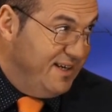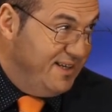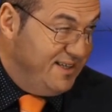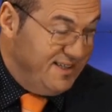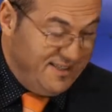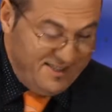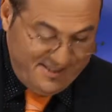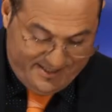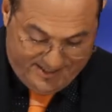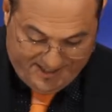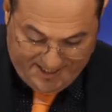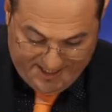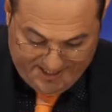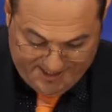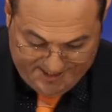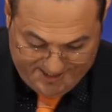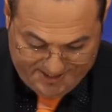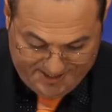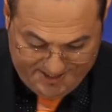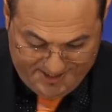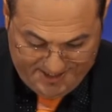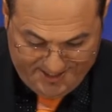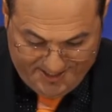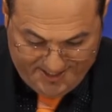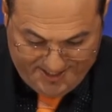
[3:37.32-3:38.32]
And in this
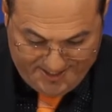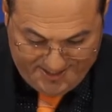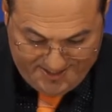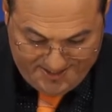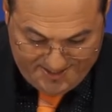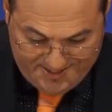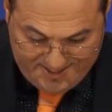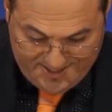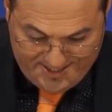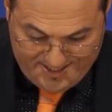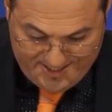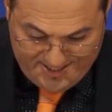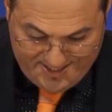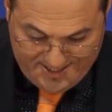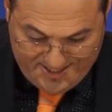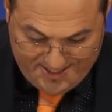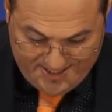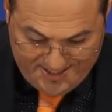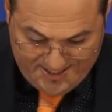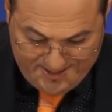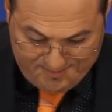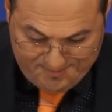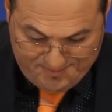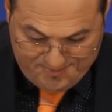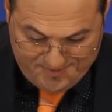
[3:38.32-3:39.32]
case here,
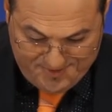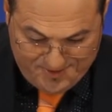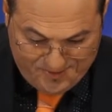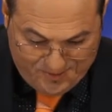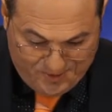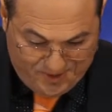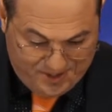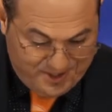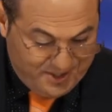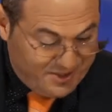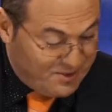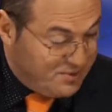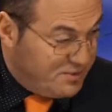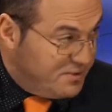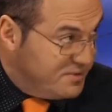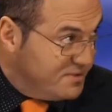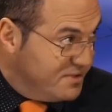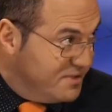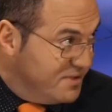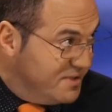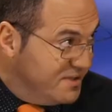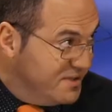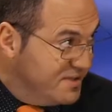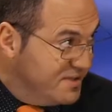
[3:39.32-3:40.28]
what did the court do?